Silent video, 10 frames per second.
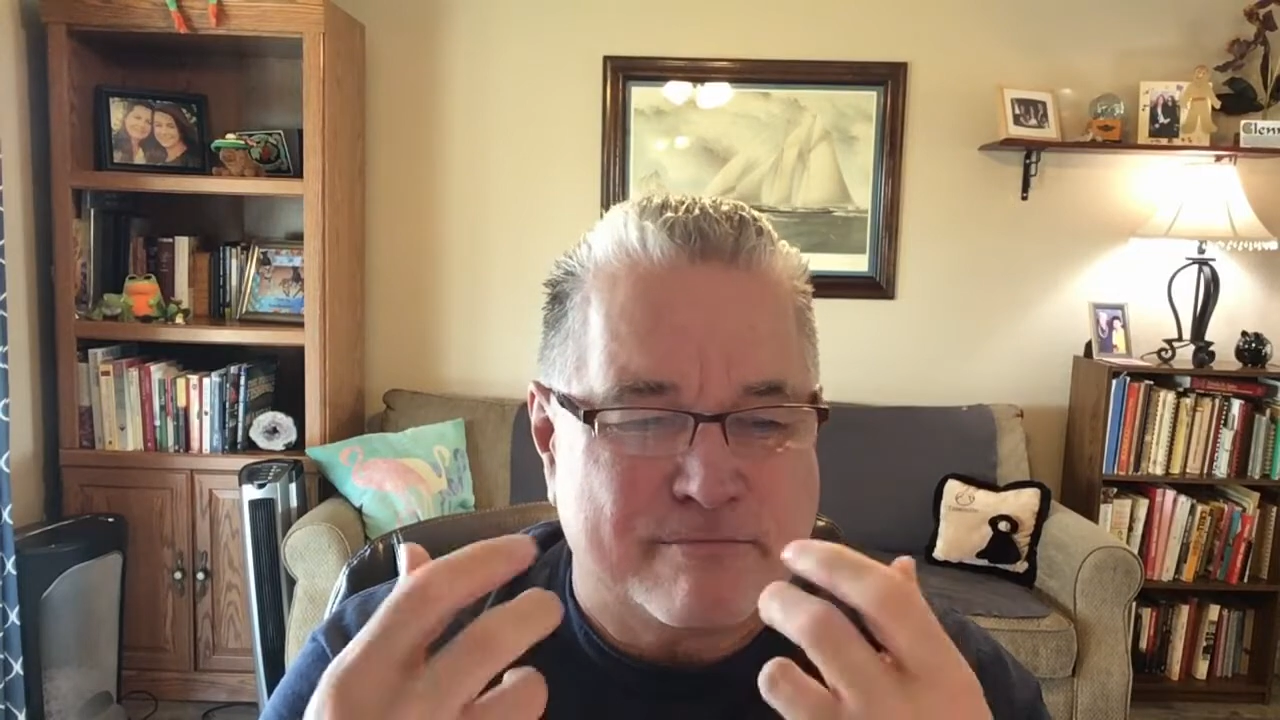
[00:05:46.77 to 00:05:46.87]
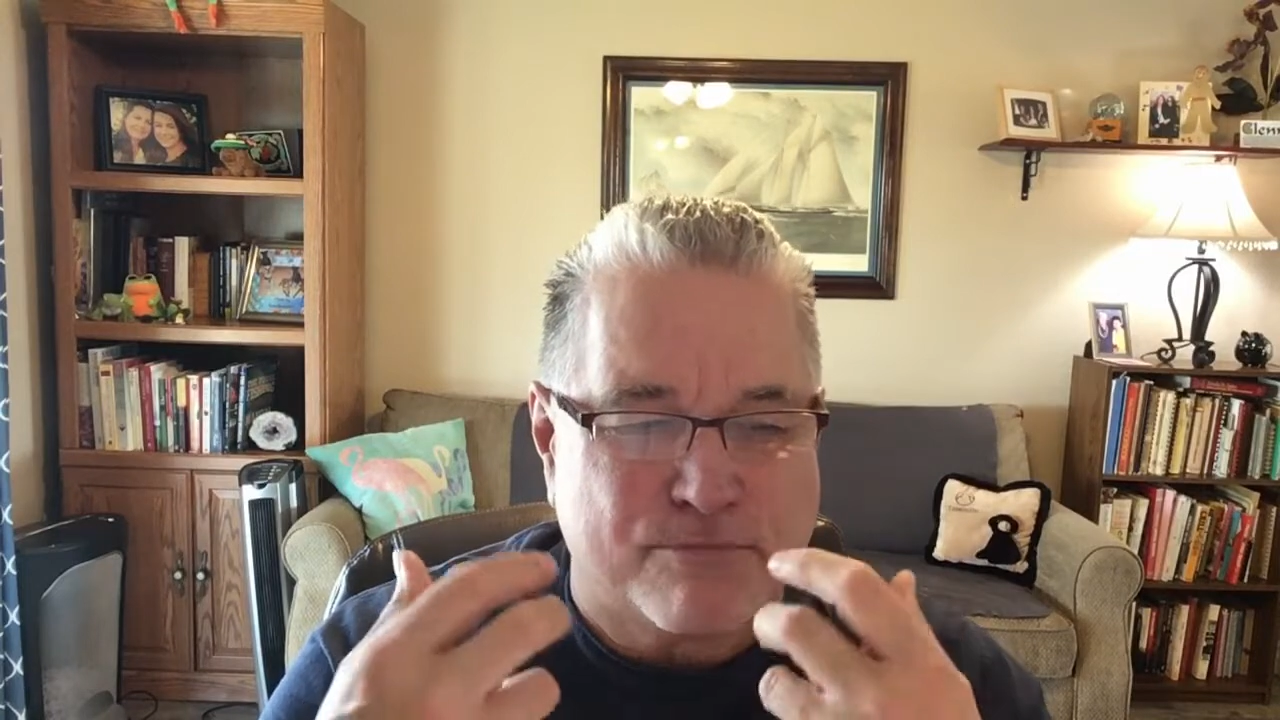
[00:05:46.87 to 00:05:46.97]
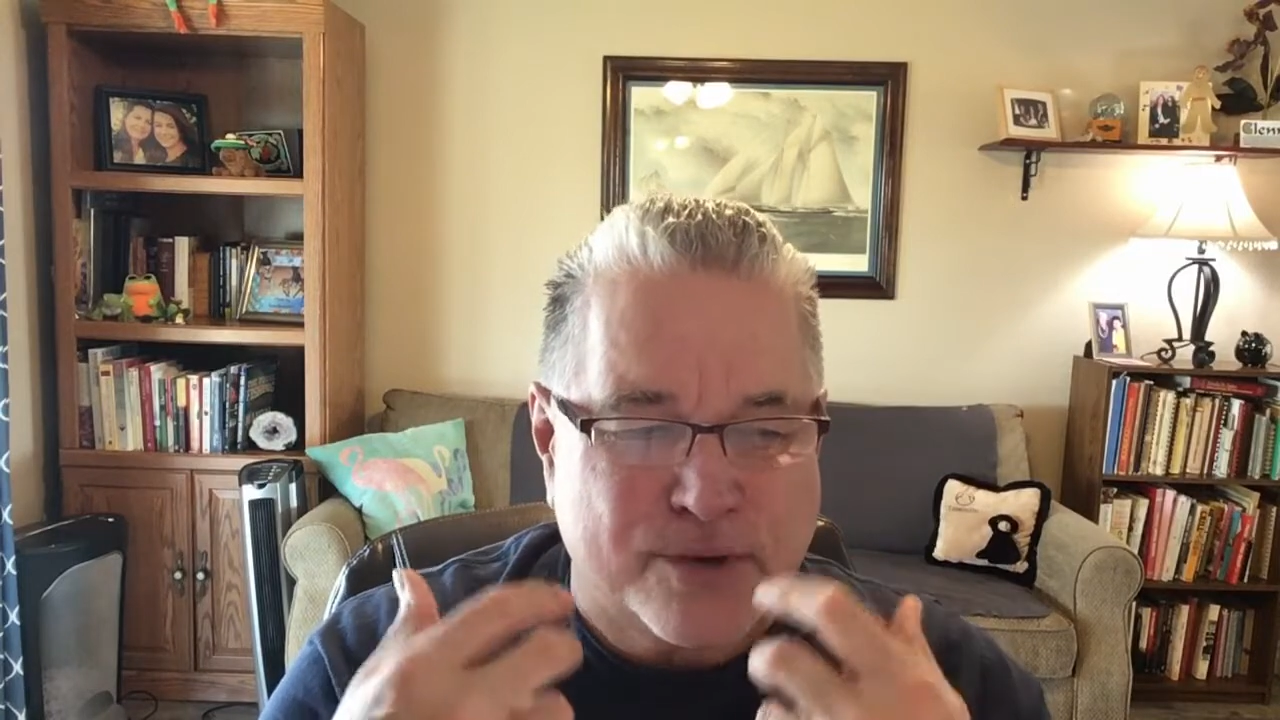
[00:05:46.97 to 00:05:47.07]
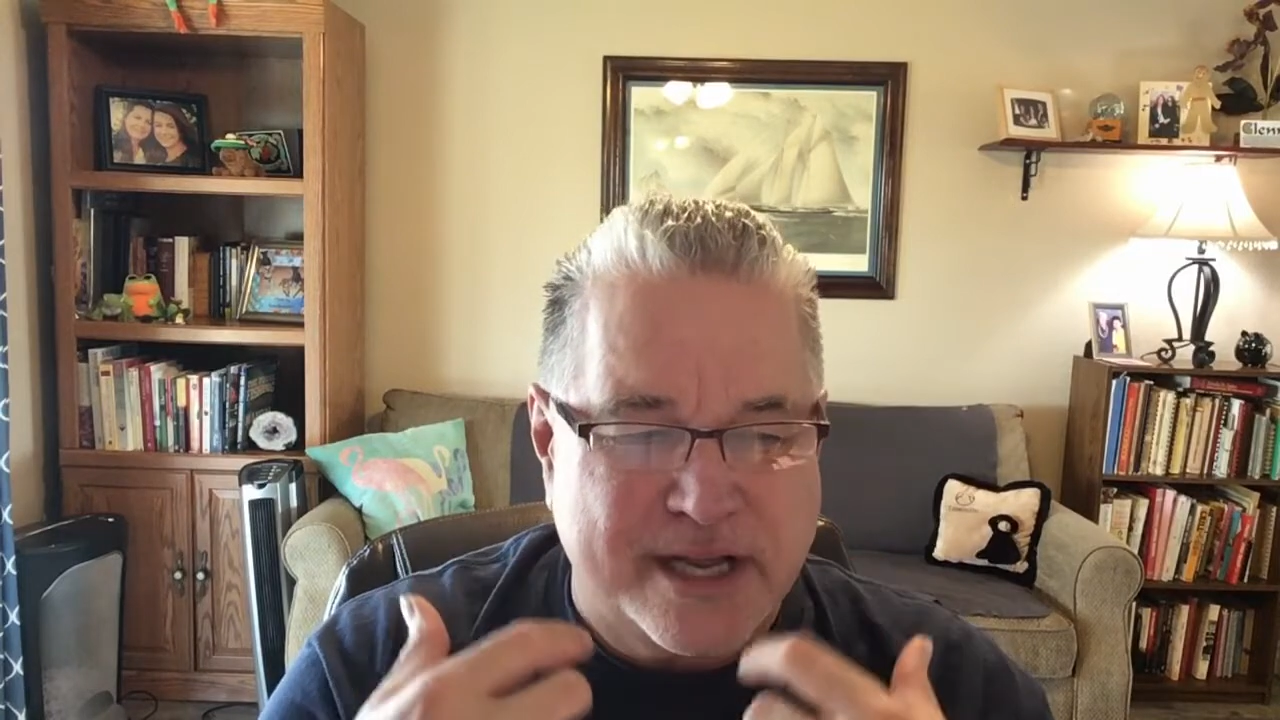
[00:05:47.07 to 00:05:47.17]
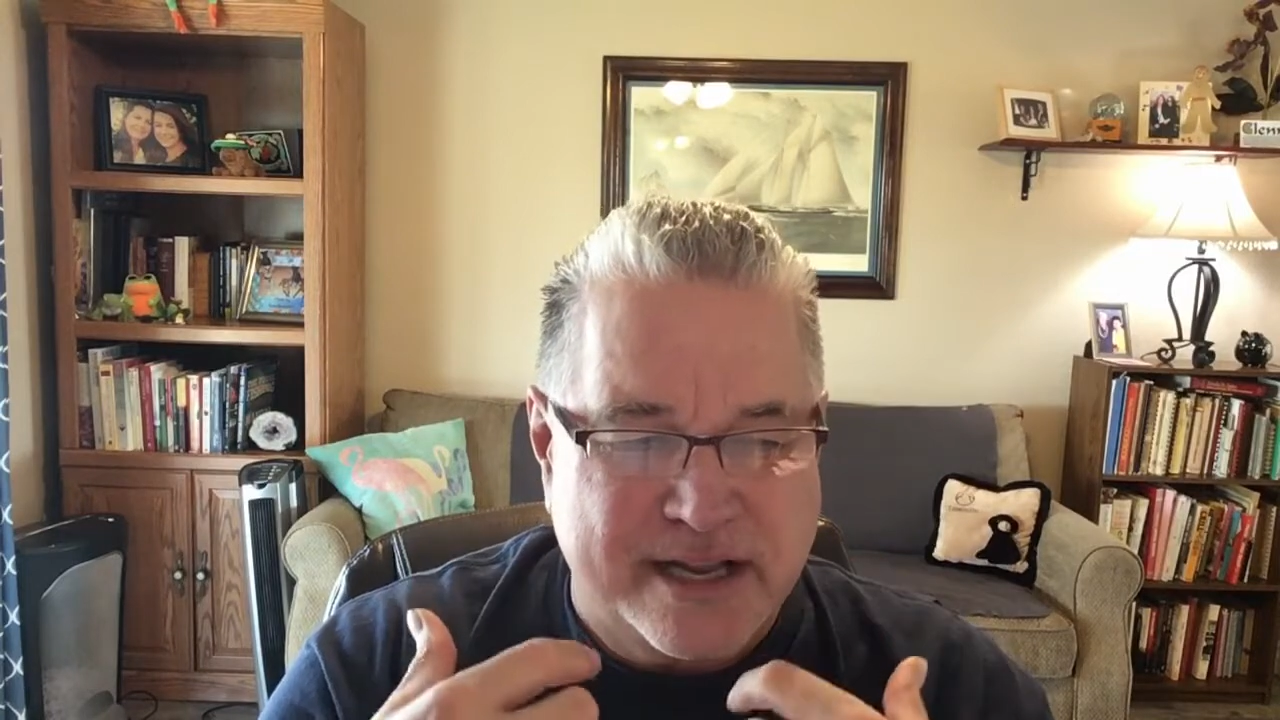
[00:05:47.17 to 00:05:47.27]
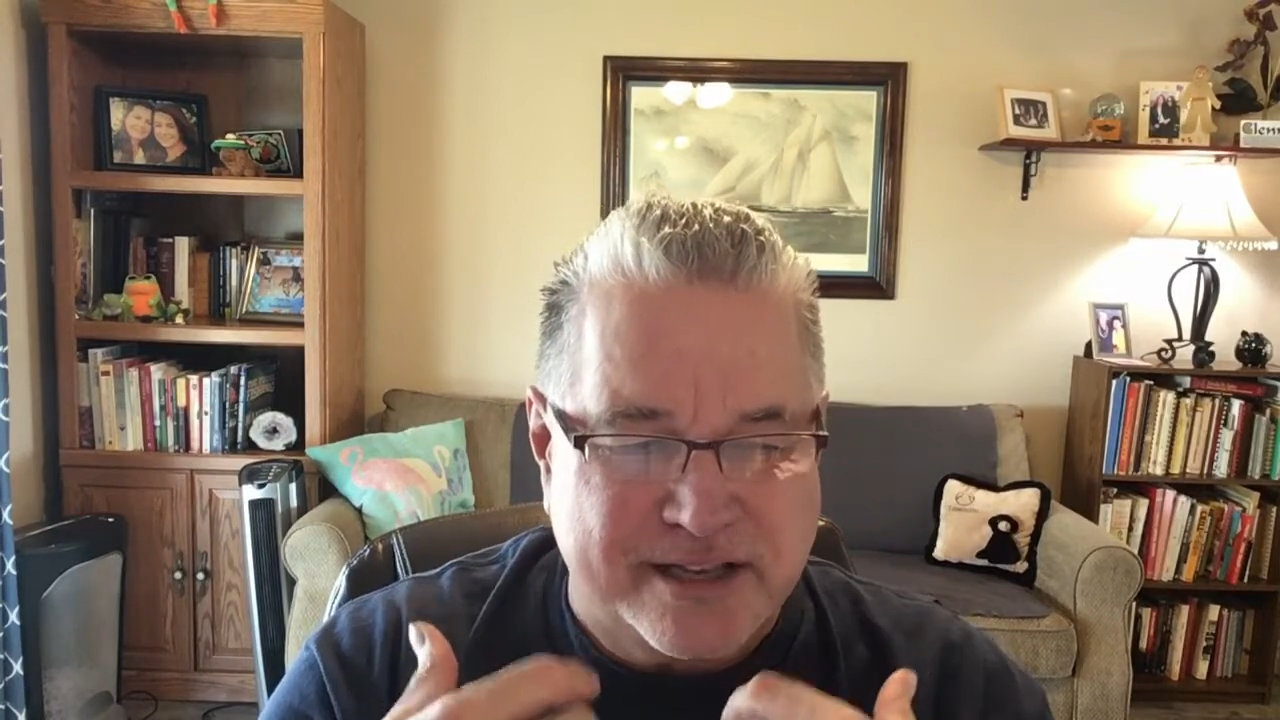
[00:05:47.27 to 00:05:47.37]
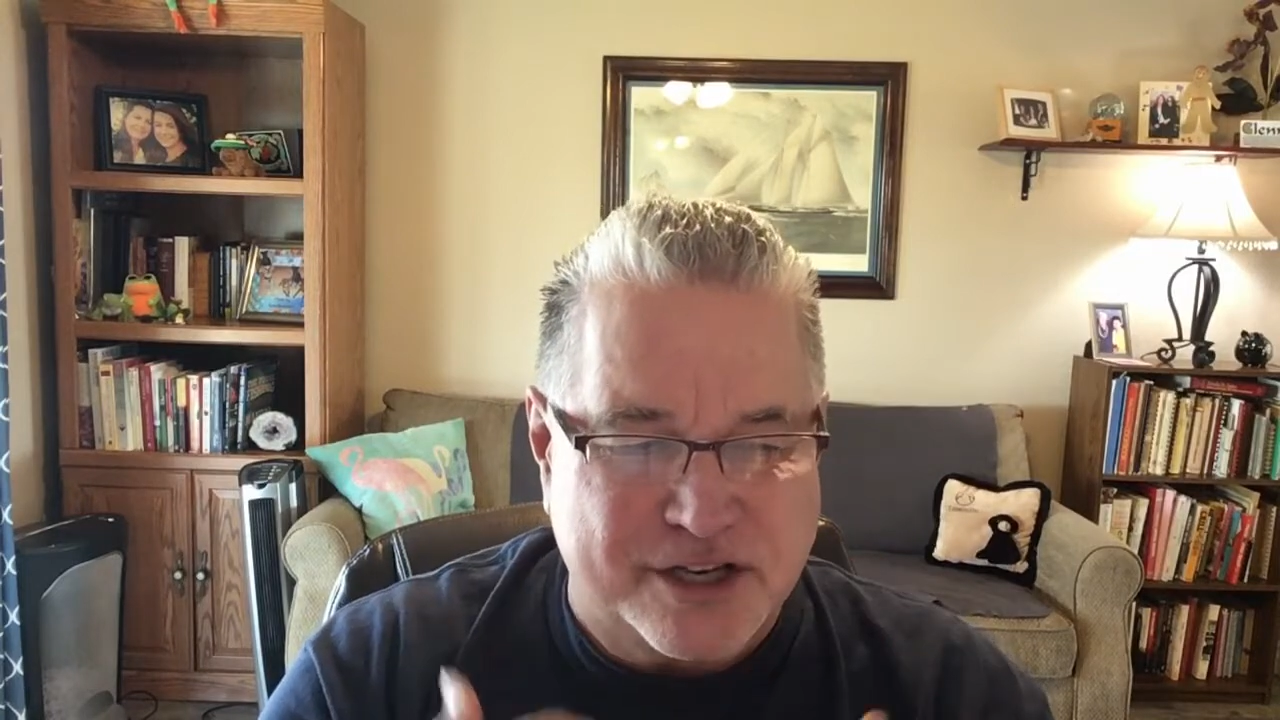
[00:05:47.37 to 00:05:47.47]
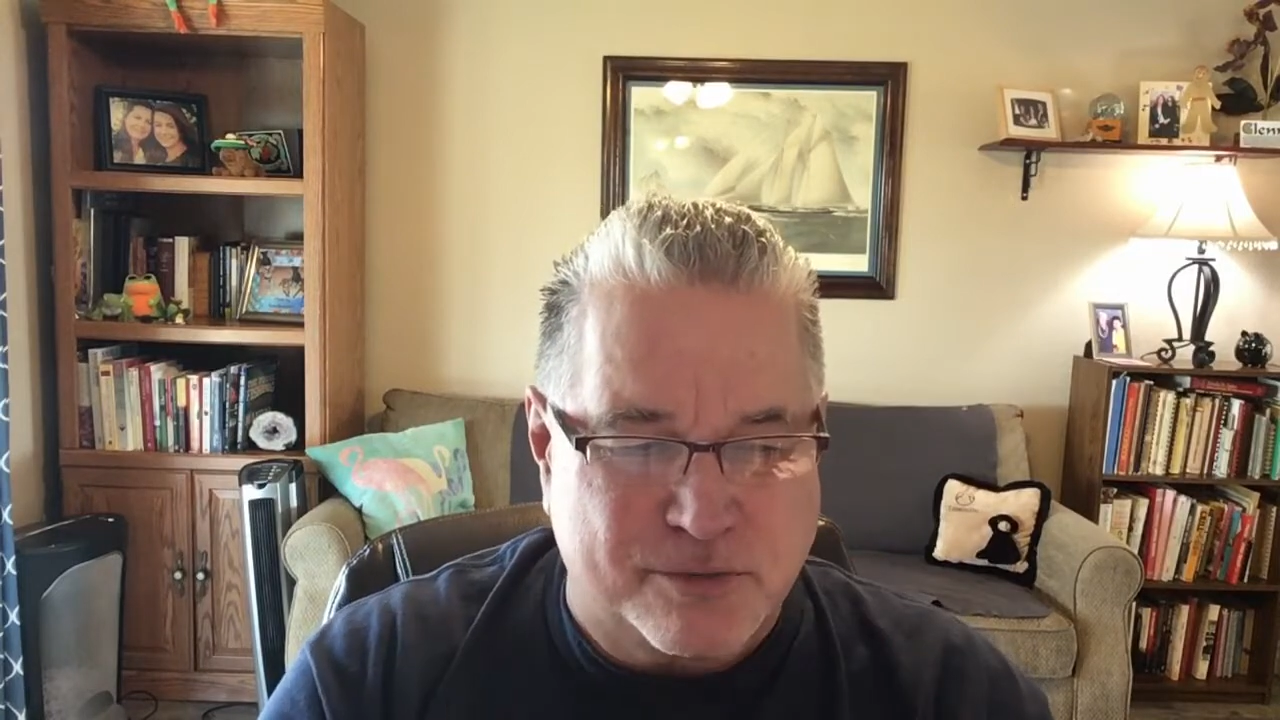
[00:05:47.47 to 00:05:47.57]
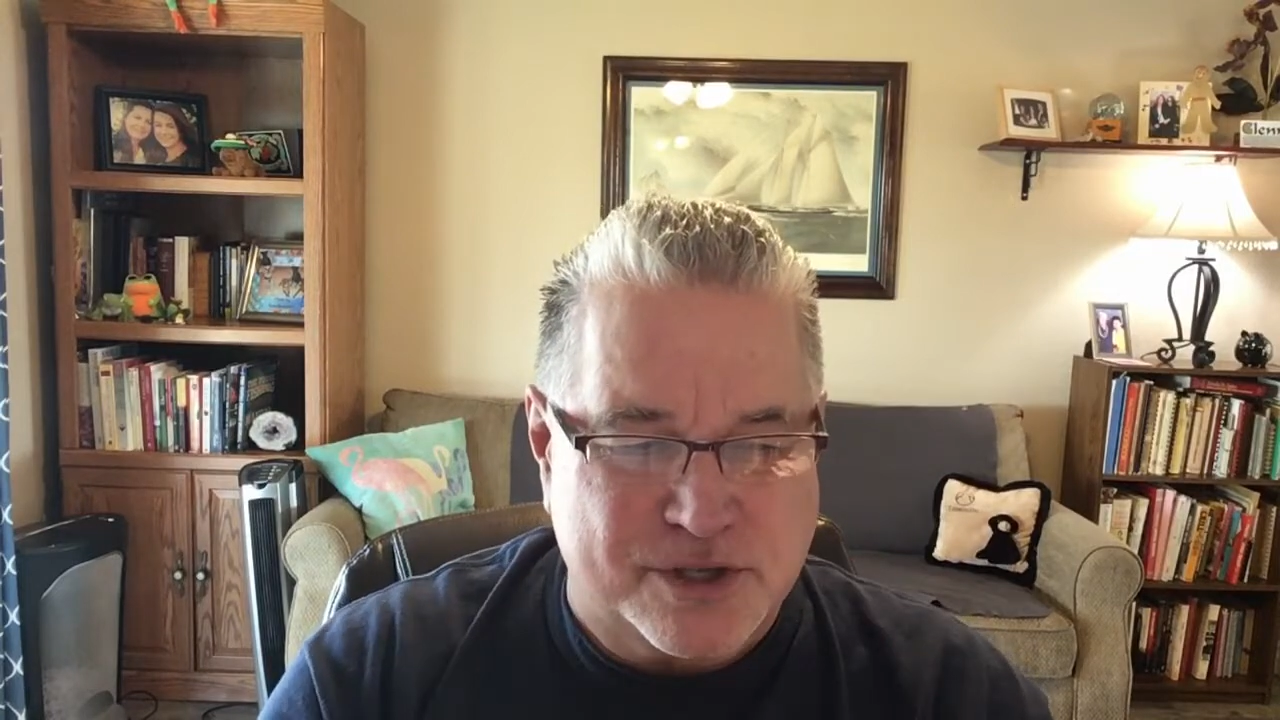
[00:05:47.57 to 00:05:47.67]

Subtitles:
and breathed into